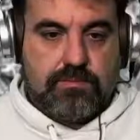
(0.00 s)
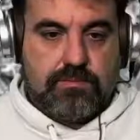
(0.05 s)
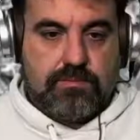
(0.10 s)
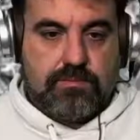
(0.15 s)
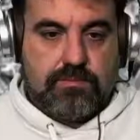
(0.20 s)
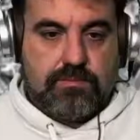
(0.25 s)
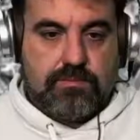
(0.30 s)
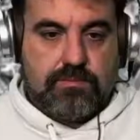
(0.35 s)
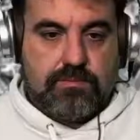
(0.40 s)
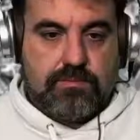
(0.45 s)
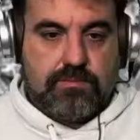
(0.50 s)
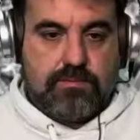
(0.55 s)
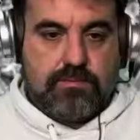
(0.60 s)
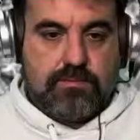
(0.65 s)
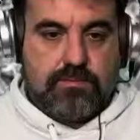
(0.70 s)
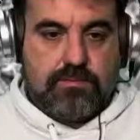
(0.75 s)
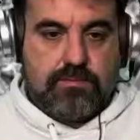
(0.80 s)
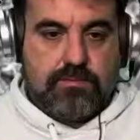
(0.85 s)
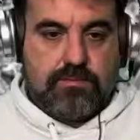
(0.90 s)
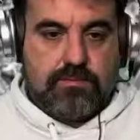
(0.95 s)
All right, let's
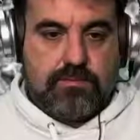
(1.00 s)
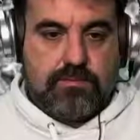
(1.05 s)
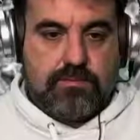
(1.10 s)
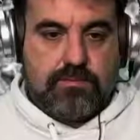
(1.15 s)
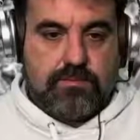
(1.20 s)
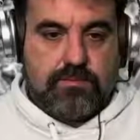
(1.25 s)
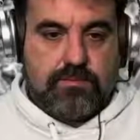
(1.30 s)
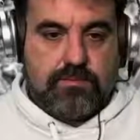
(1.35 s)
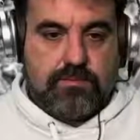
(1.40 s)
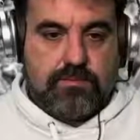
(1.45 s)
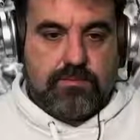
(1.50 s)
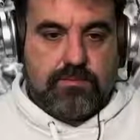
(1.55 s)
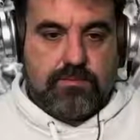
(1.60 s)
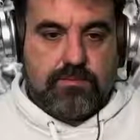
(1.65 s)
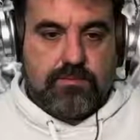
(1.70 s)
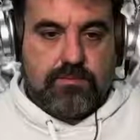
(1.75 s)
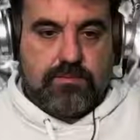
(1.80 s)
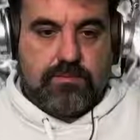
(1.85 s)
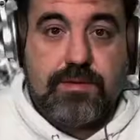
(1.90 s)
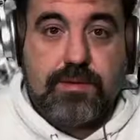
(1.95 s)
try this.
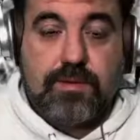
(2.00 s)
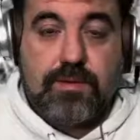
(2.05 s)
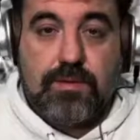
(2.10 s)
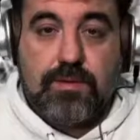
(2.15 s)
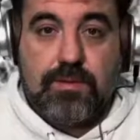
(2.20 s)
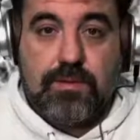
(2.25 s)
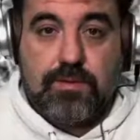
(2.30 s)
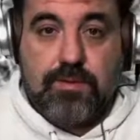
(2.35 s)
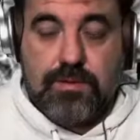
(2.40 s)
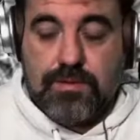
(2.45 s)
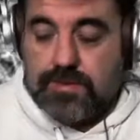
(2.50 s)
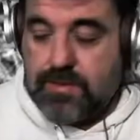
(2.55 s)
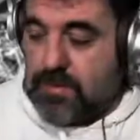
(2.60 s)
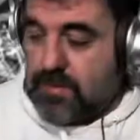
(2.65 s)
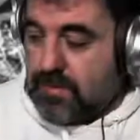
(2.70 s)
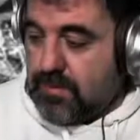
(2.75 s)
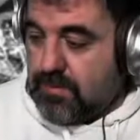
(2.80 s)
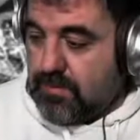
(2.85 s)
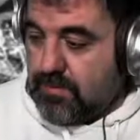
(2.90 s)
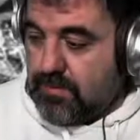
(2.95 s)
So we'll talk
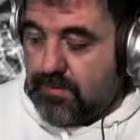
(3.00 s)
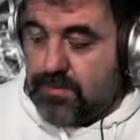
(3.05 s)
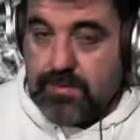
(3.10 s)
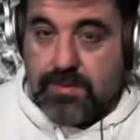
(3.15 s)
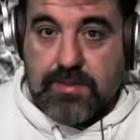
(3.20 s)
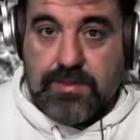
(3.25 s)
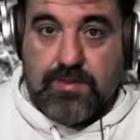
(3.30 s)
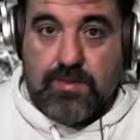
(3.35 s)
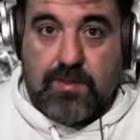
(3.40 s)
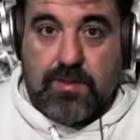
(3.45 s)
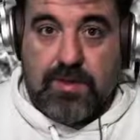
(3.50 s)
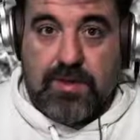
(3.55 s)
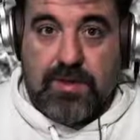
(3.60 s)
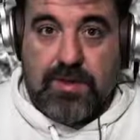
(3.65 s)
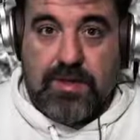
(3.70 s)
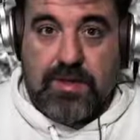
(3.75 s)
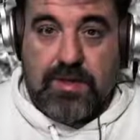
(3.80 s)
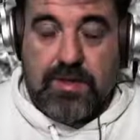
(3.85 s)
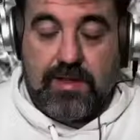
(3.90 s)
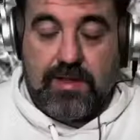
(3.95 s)
this
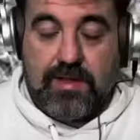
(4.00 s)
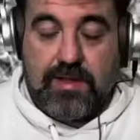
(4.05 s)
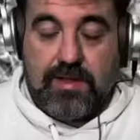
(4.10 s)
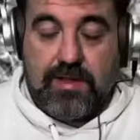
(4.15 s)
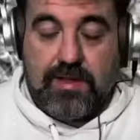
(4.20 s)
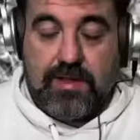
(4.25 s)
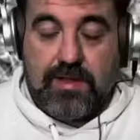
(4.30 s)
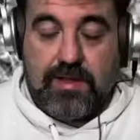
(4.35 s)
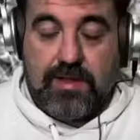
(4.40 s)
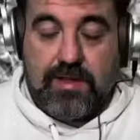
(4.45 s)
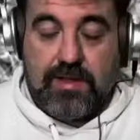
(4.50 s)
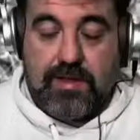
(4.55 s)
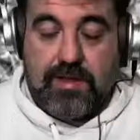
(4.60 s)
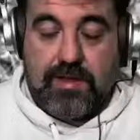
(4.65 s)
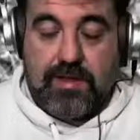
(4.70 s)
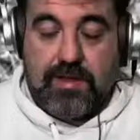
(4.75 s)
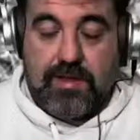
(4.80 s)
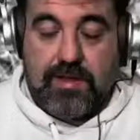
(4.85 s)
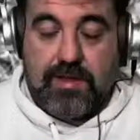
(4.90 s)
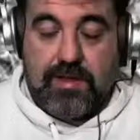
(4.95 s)
morning. It's early.
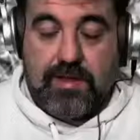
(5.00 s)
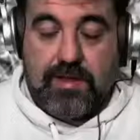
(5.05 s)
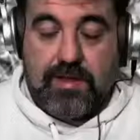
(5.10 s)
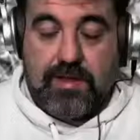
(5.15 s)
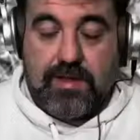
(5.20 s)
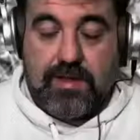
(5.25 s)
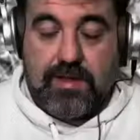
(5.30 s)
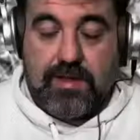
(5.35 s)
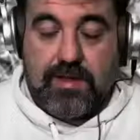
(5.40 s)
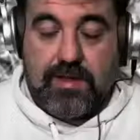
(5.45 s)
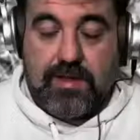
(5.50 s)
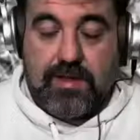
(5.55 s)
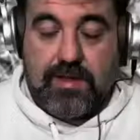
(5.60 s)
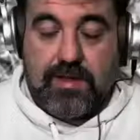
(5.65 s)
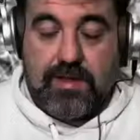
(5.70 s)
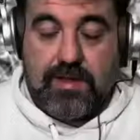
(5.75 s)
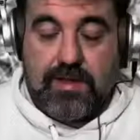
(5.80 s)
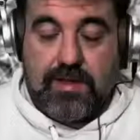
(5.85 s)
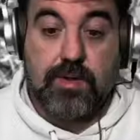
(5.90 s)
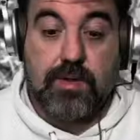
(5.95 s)
It's like 7. I just
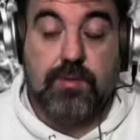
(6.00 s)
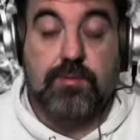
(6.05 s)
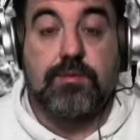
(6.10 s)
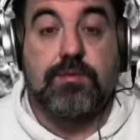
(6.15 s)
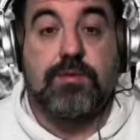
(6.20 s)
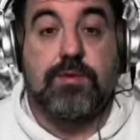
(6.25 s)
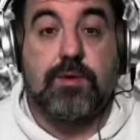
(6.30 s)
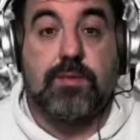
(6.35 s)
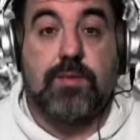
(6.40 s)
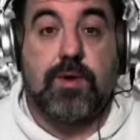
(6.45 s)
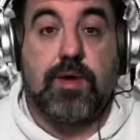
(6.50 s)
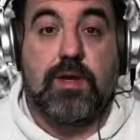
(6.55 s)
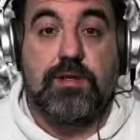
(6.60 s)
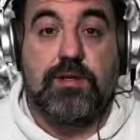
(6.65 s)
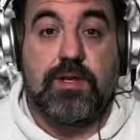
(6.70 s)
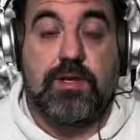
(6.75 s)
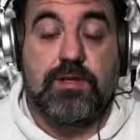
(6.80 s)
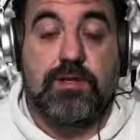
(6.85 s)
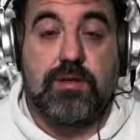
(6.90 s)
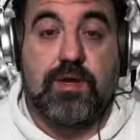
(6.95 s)
woke up, so
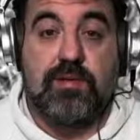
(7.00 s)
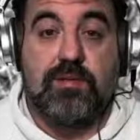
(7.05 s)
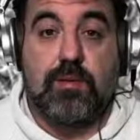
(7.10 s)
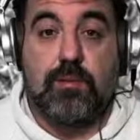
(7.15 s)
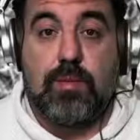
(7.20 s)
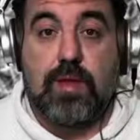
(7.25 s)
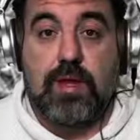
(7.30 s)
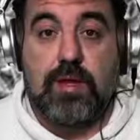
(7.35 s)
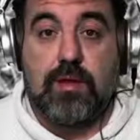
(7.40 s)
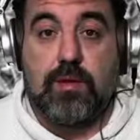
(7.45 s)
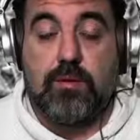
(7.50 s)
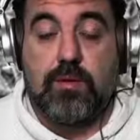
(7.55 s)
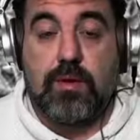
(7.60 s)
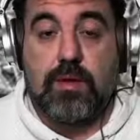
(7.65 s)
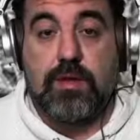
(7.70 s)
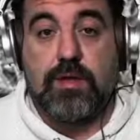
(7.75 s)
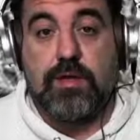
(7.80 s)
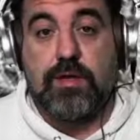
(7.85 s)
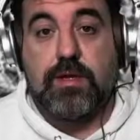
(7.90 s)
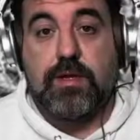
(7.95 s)
apologize. I don't have my makeup
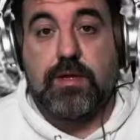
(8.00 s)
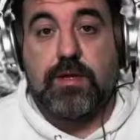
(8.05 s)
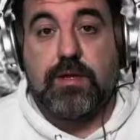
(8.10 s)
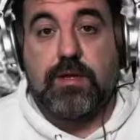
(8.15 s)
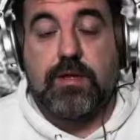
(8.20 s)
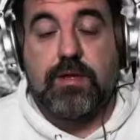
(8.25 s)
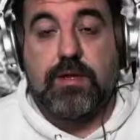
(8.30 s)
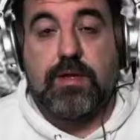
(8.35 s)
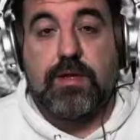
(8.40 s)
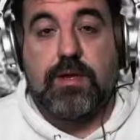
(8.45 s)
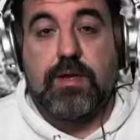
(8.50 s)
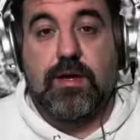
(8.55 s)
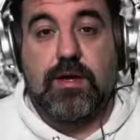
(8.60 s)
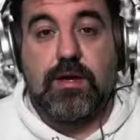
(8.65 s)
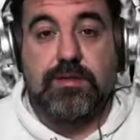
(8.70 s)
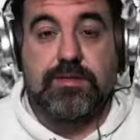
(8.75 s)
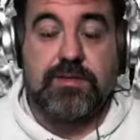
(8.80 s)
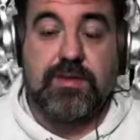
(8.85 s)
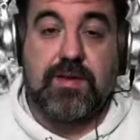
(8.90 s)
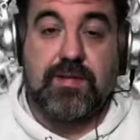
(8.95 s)
on.
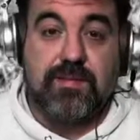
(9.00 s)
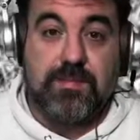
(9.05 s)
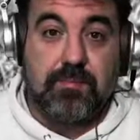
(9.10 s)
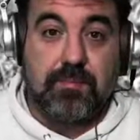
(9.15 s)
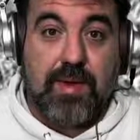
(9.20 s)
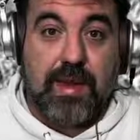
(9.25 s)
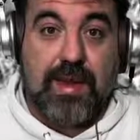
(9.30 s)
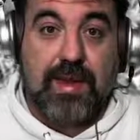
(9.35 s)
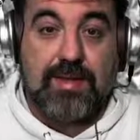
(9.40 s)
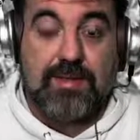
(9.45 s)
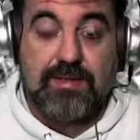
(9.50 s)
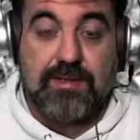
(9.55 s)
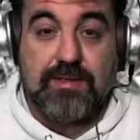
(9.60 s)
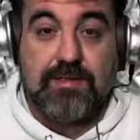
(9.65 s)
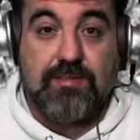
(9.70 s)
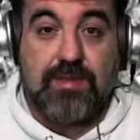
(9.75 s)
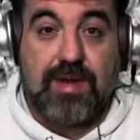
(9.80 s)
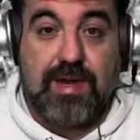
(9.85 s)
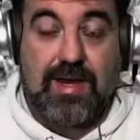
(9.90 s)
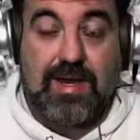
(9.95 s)
Still have some bags under
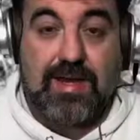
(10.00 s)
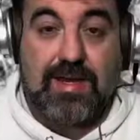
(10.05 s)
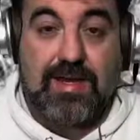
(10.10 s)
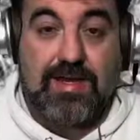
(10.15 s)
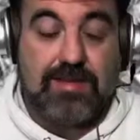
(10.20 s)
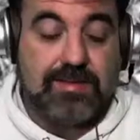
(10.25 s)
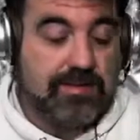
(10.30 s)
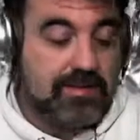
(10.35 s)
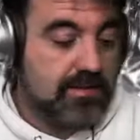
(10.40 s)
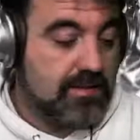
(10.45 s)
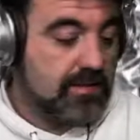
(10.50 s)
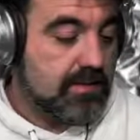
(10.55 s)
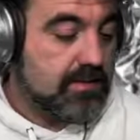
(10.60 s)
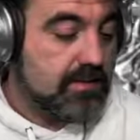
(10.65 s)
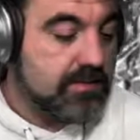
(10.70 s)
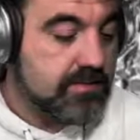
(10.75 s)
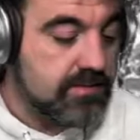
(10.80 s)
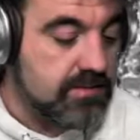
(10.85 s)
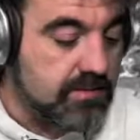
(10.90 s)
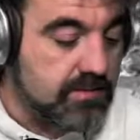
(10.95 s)
my eyes.
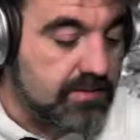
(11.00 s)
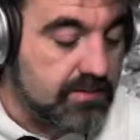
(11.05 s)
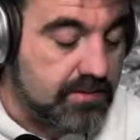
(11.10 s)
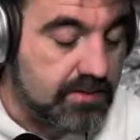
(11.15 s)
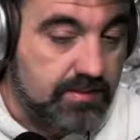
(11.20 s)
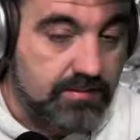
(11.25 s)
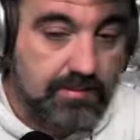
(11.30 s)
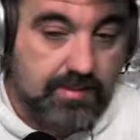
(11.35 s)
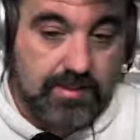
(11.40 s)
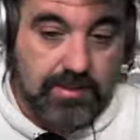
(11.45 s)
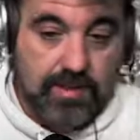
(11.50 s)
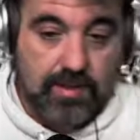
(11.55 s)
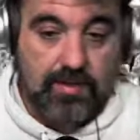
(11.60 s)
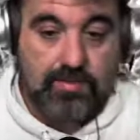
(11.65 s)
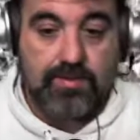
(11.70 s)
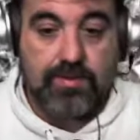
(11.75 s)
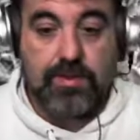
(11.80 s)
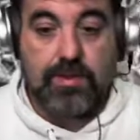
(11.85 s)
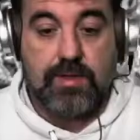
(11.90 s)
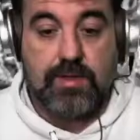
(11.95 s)
Still drinking my coffee.